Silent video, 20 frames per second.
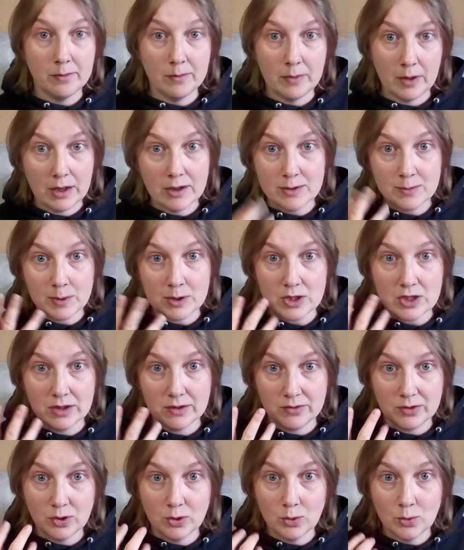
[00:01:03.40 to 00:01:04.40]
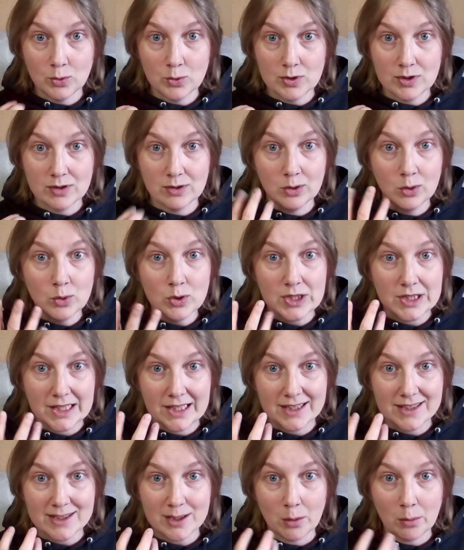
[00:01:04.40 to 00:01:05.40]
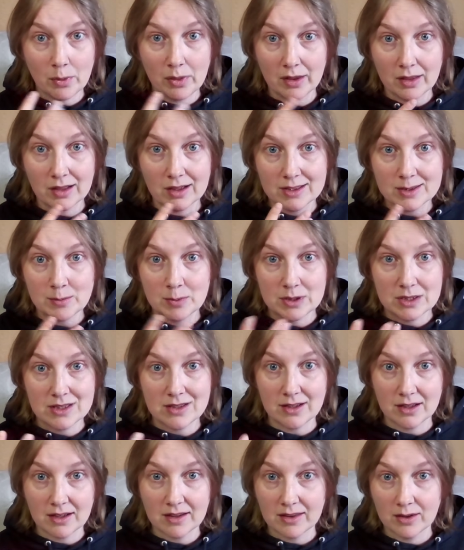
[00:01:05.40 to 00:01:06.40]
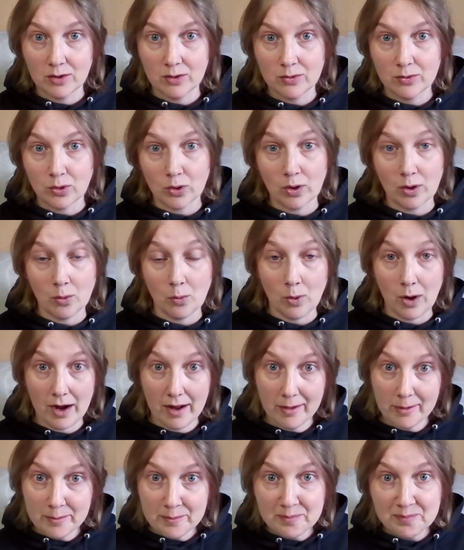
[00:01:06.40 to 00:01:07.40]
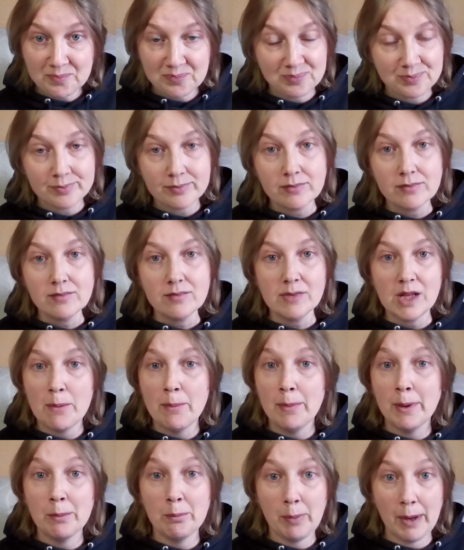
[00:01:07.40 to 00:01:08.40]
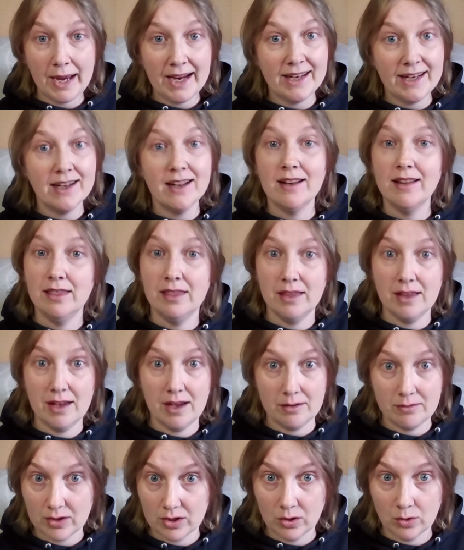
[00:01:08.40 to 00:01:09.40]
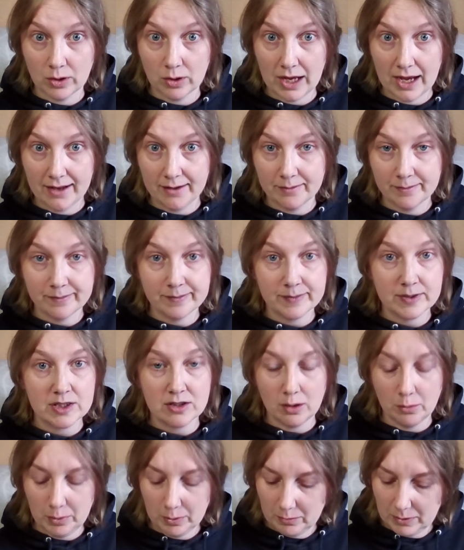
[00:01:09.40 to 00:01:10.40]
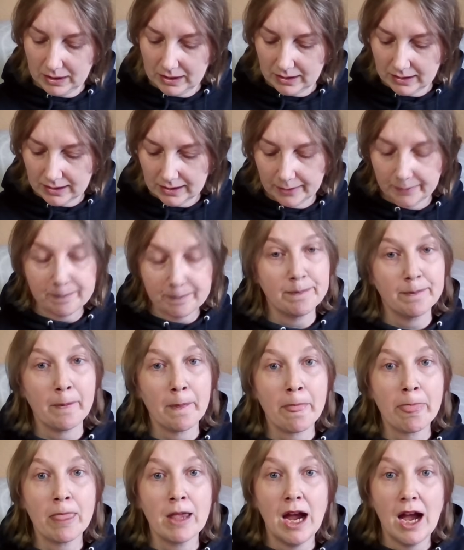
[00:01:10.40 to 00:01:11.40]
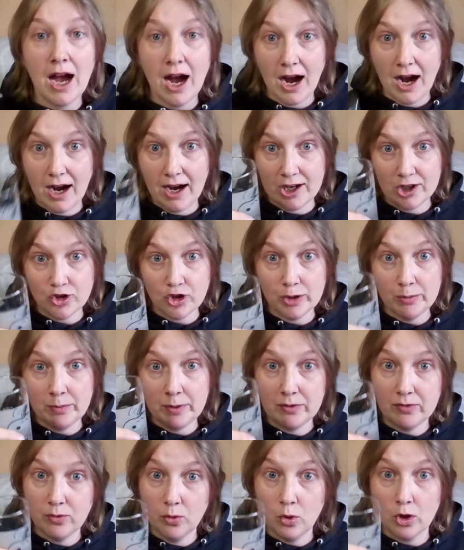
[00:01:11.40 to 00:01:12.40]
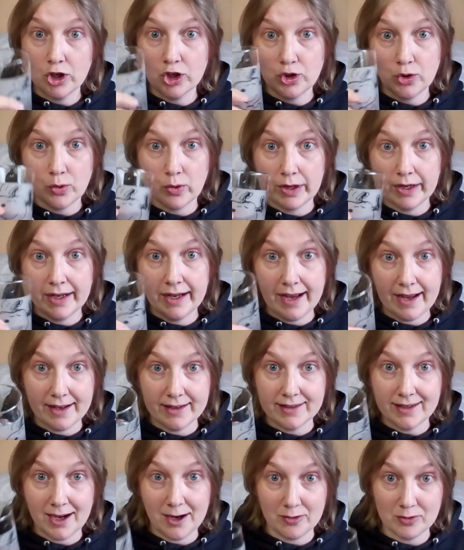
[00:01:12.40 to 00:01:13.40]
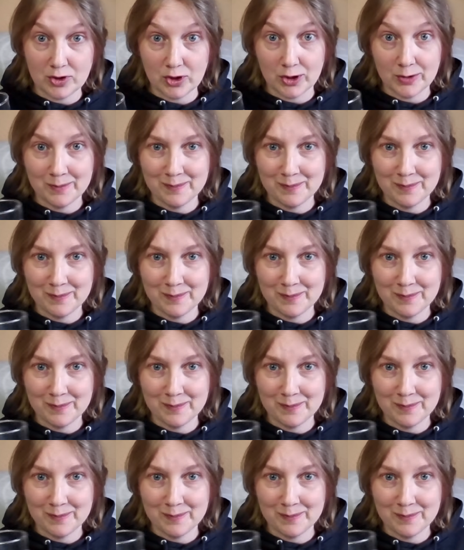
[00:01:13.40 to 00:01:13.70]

especially if you're loosening something that's been stuck there for a while. But pain, never okay. Stop immediately. Hydrate before, during, and after.